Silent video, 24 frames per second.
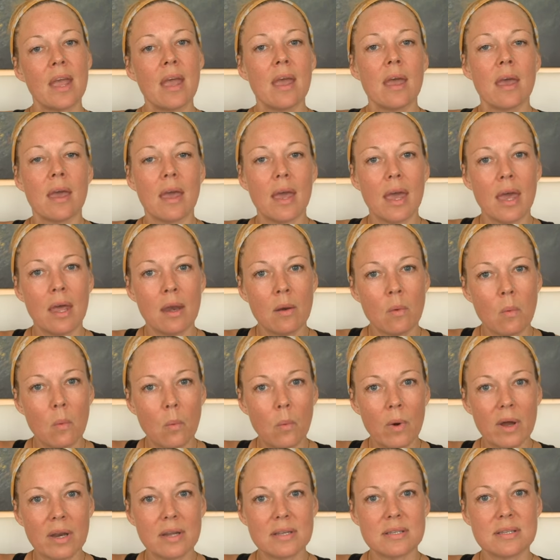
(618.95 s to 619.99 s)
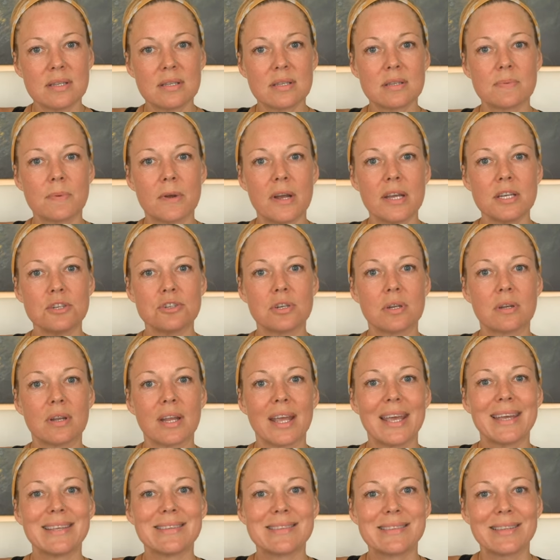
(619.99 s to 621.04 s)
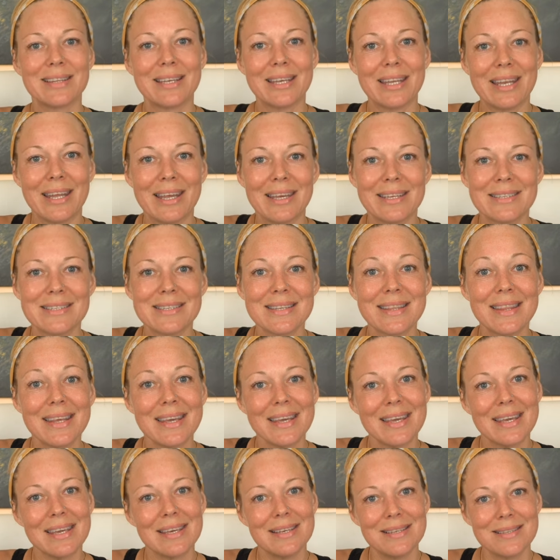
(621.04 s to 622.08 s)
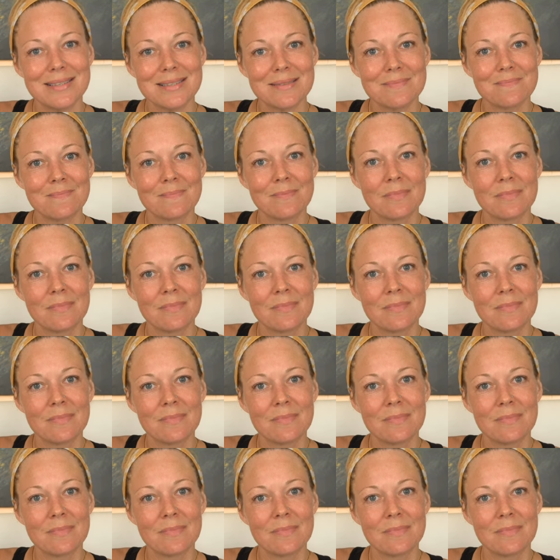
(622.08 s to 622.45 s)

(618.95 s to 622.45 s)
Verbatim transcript: And what is inspiration? It's leaning into the ease.